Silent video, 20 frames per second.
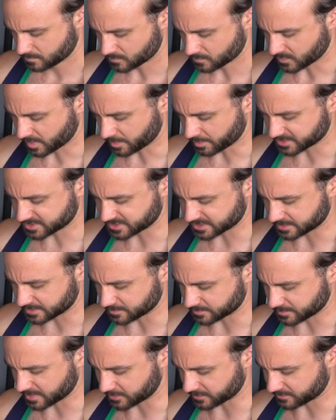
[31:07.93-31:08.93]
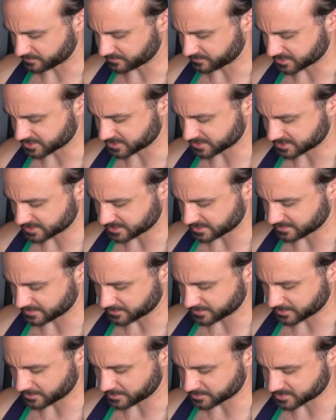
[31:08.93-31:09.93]
Remember team, about efficiency,
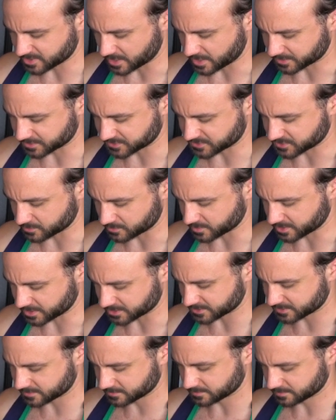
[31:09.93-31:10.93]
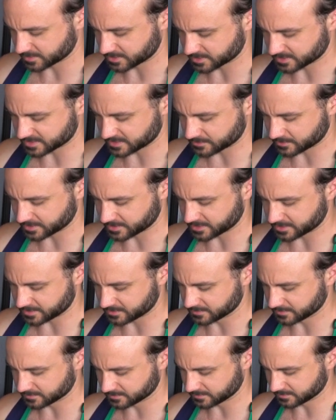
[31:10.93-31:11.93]
even though I'm talking so much, because I want to
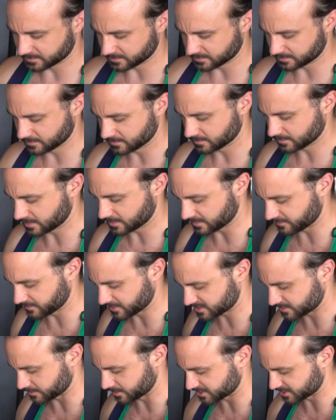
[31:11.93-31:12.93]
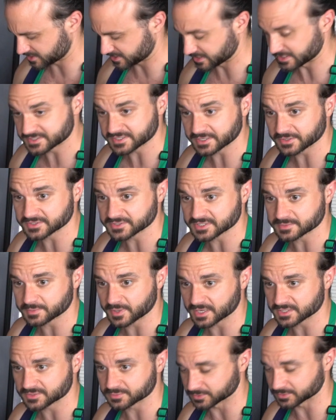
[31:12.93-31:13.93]
give as much details as
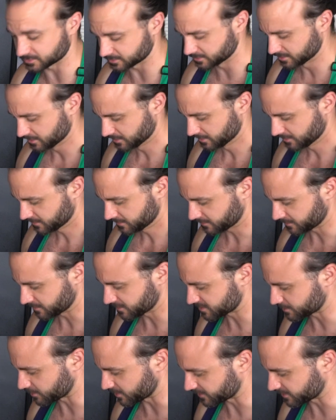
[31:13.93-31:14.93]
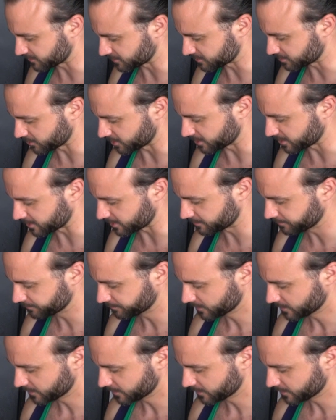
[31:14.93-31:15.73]
possible for this breakfast burrito.